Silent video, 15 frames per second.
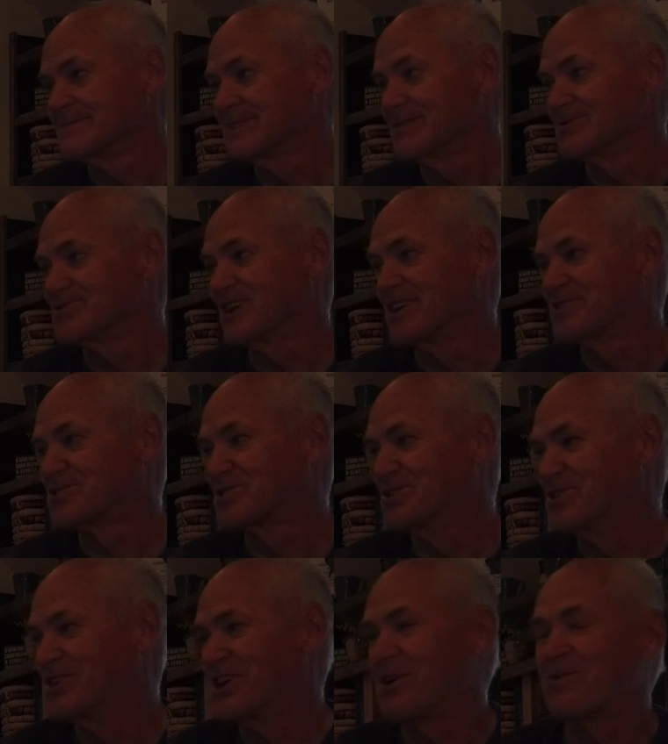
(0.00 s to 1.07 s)
that was not
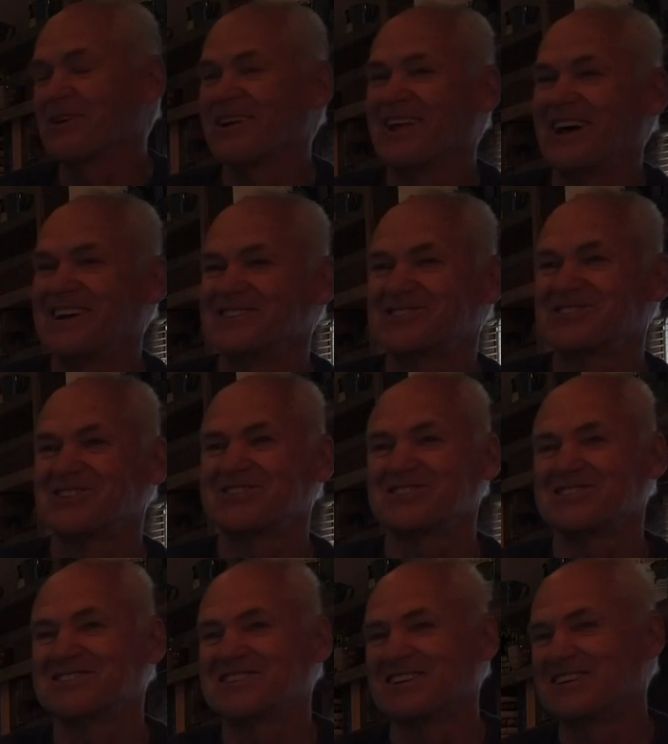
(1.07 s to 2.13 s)
true. There were a lot of
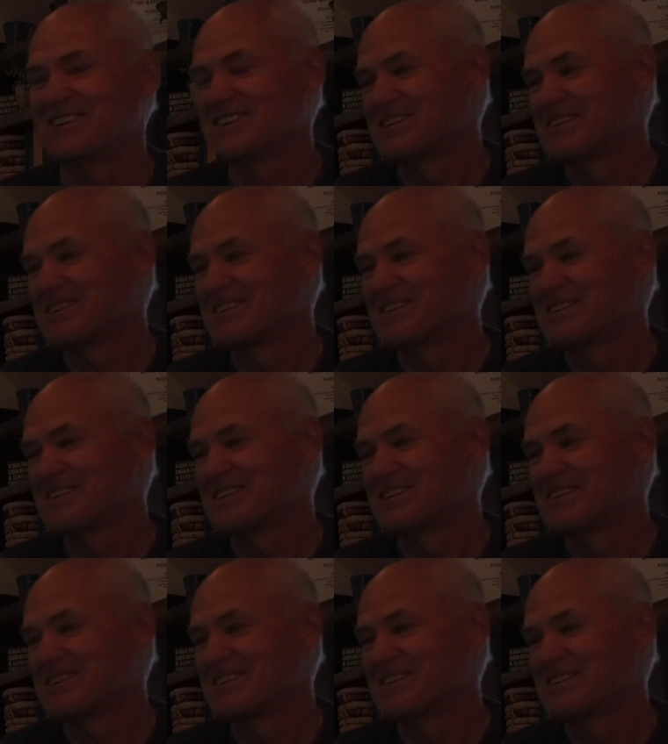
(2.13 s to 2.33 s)
churches.